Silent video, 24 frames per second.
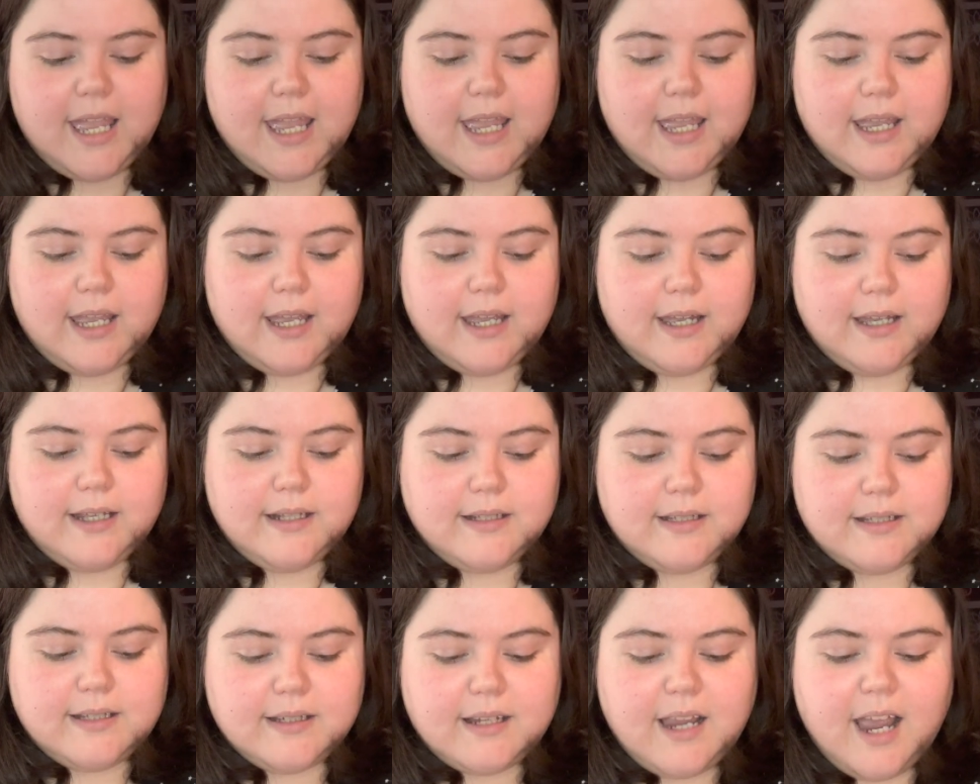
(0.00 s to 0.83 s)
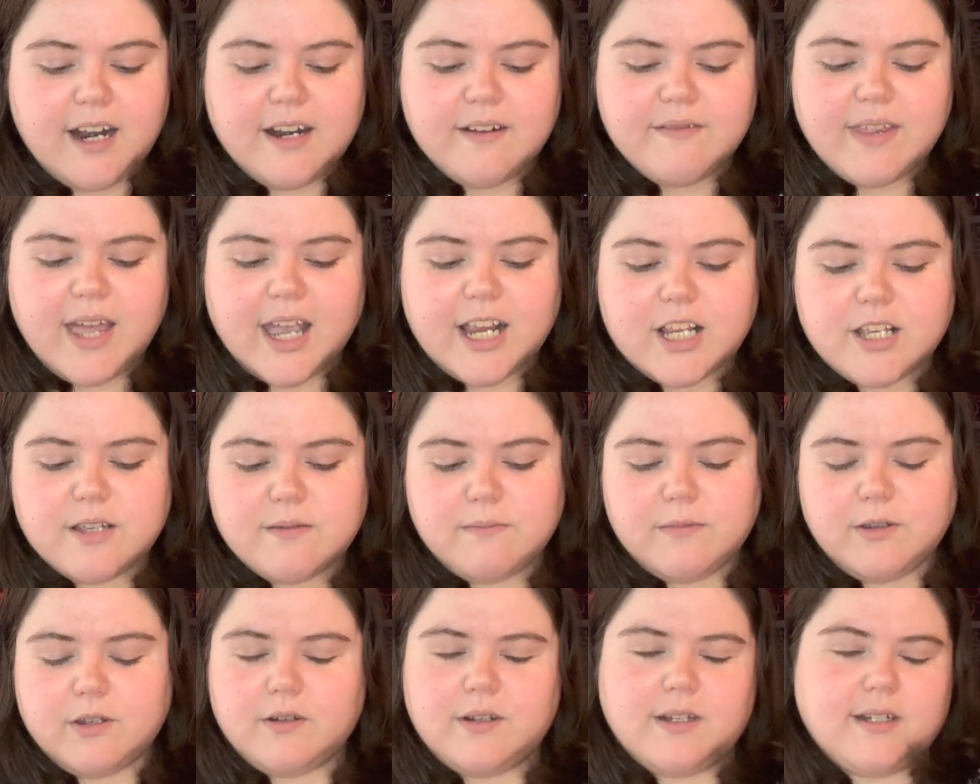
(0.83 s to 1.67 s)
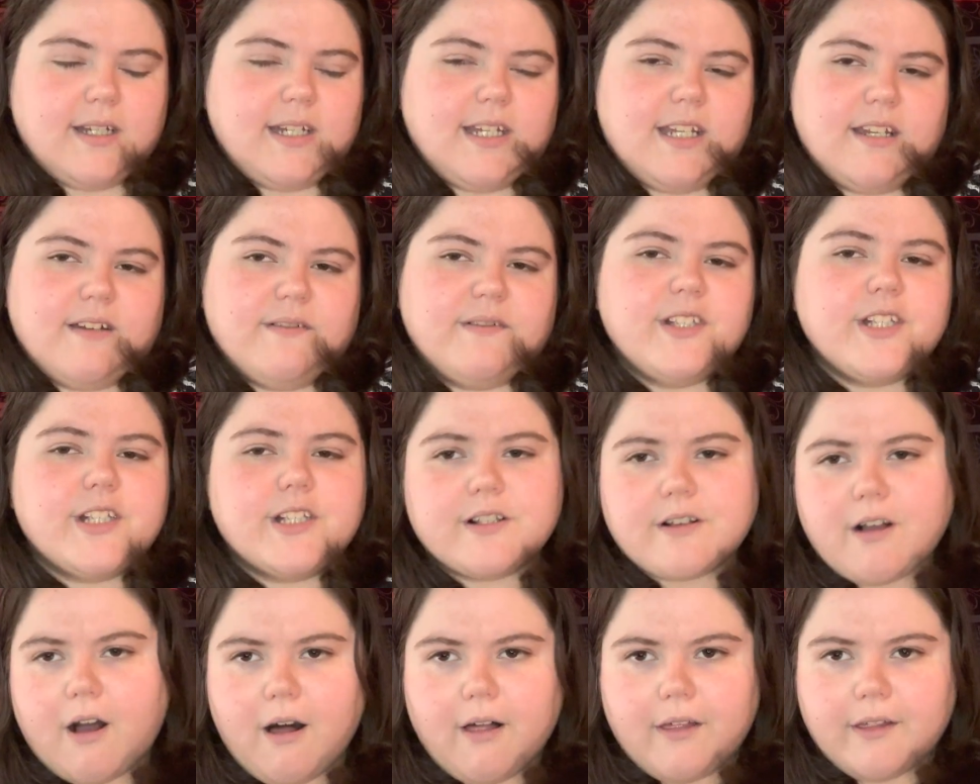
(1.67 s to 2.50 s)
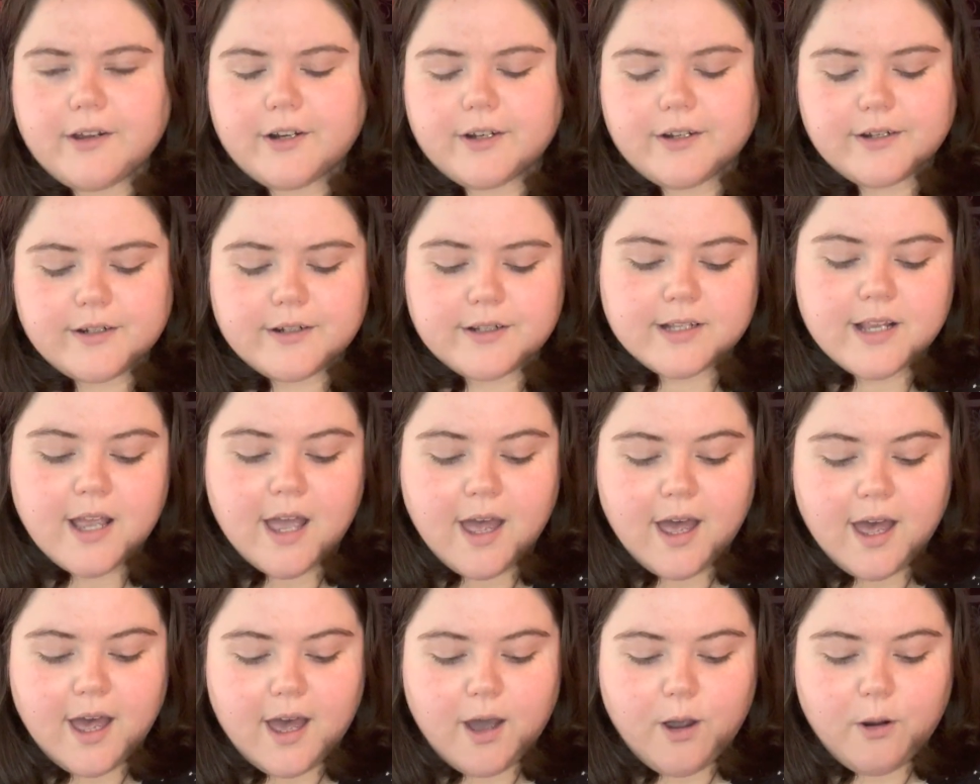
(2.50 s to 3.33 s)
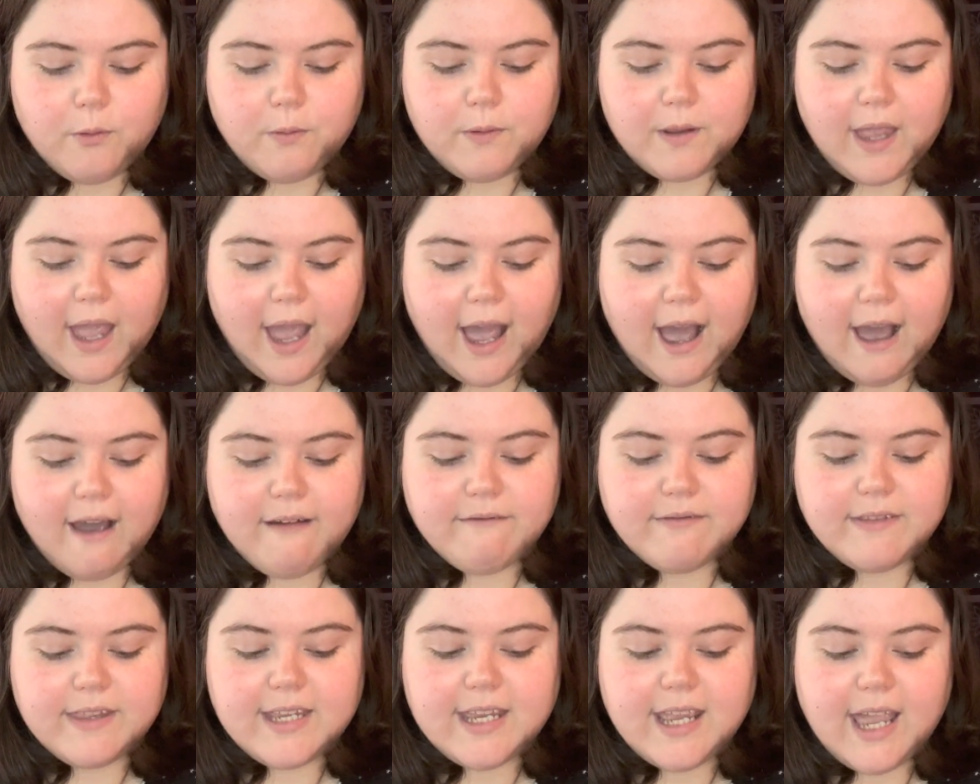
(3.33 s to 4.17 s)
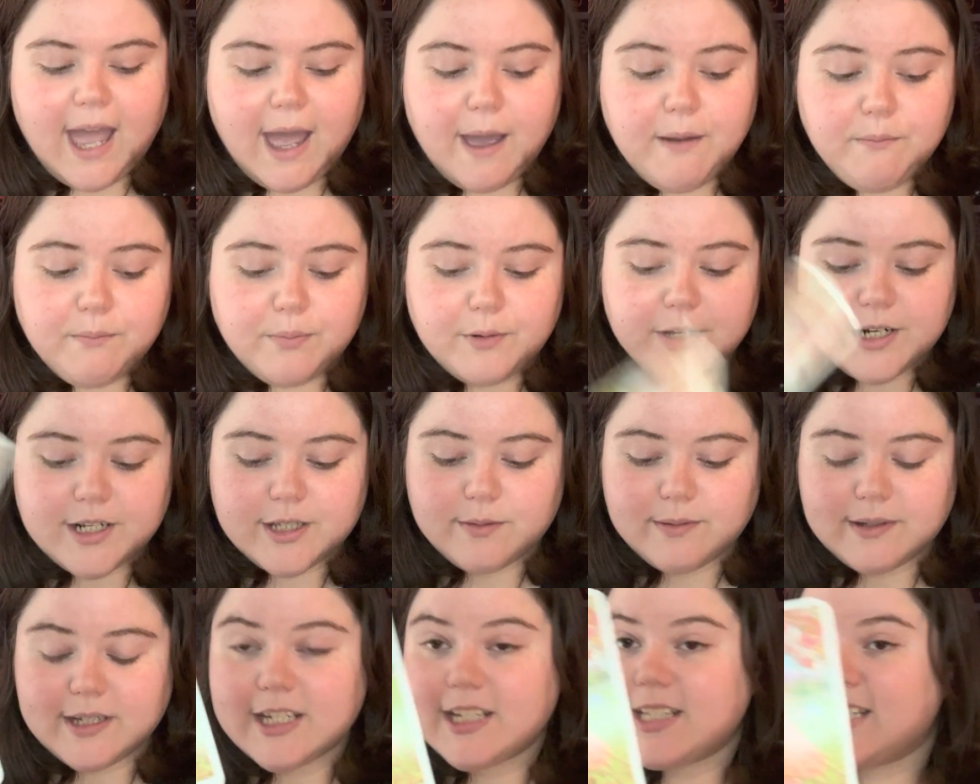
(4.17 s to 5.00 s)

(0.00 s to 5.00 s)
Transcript: and kind of that community of scholars. We have the Empress, which is